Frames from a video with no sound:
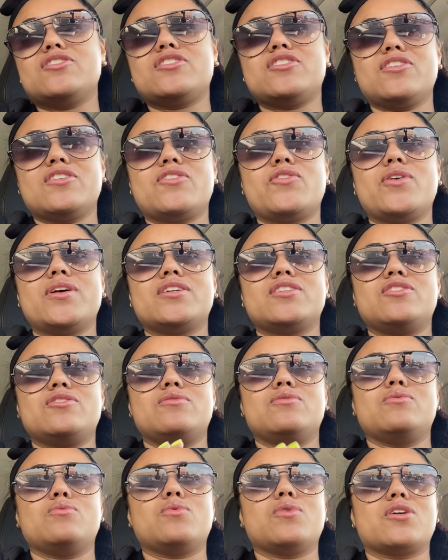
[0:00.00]
still going
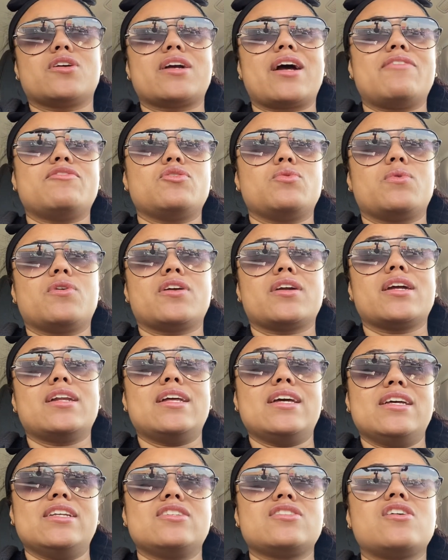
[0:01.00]
to work after work in
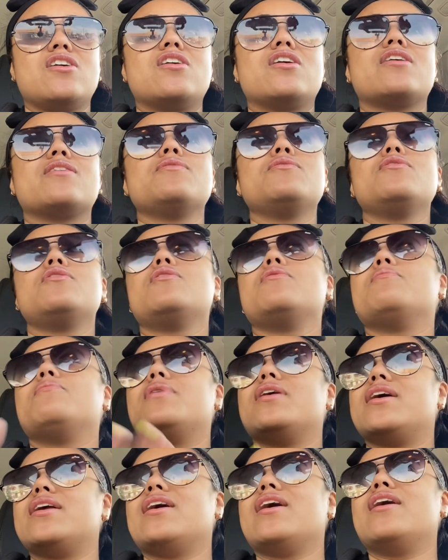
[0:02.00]
his car,
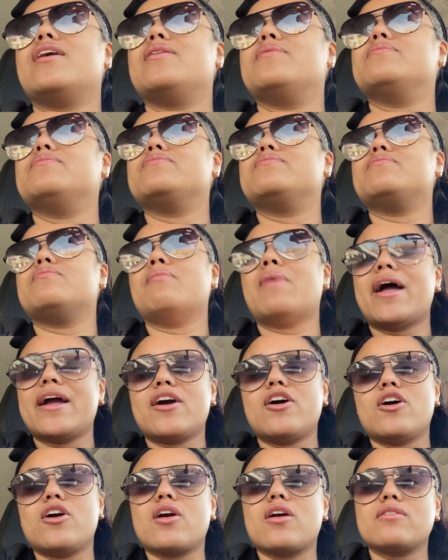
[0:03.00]
but my
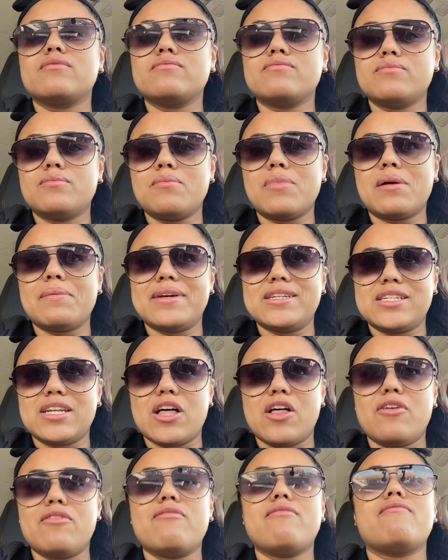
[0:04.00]
car by
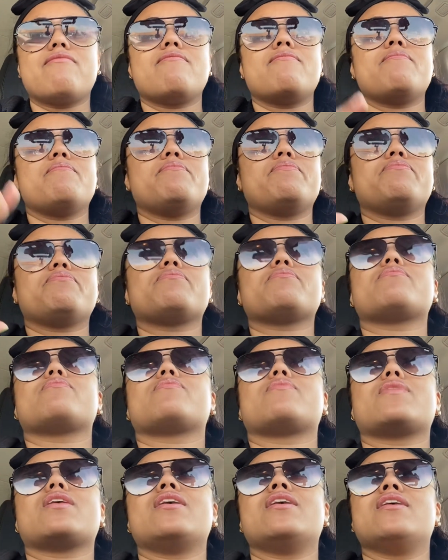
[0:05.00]
myself,
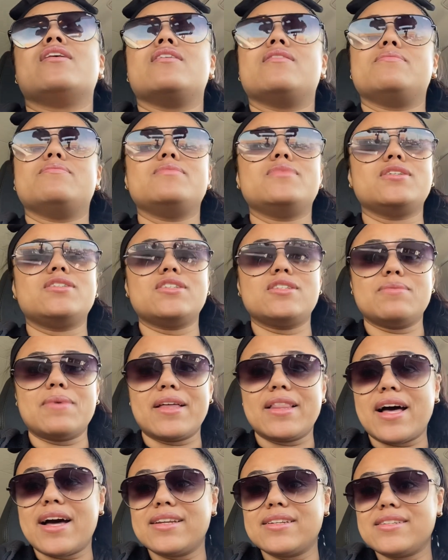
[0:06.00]
this is my
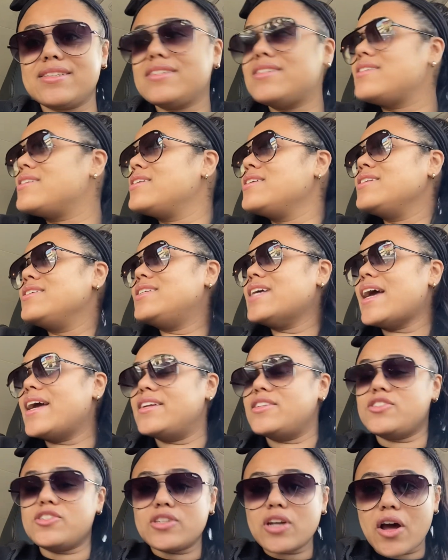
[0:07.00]
last day.
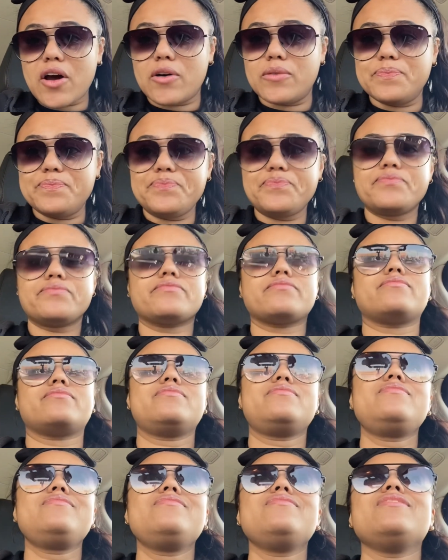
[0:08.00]
So
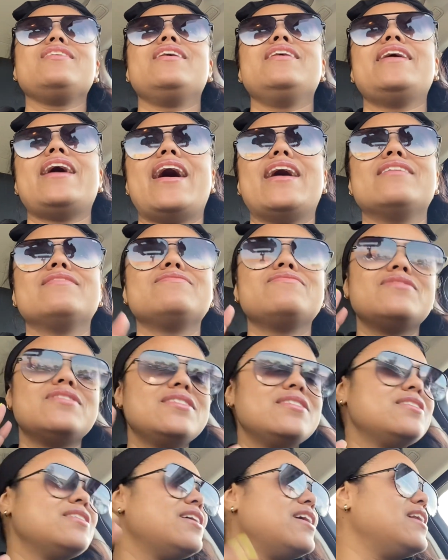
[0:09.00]
yeah,
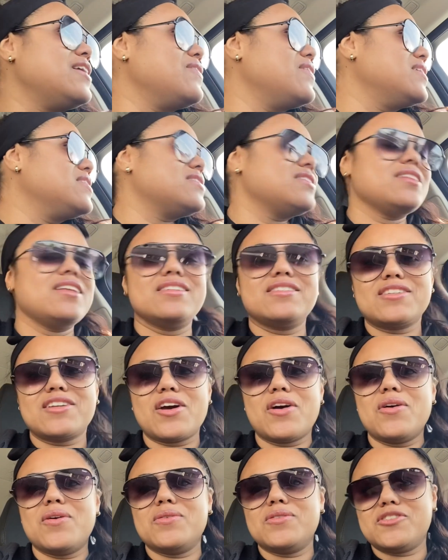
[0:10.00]
anyways, let's
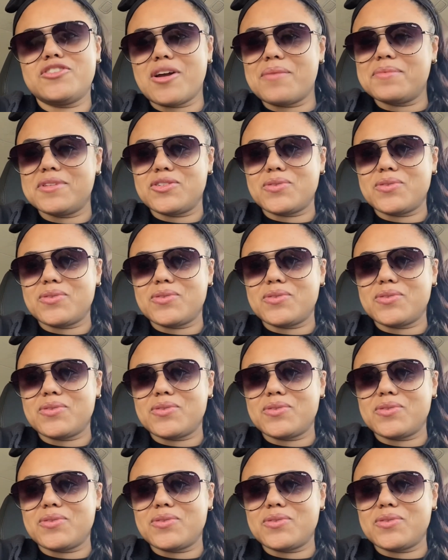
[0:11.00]
go shop this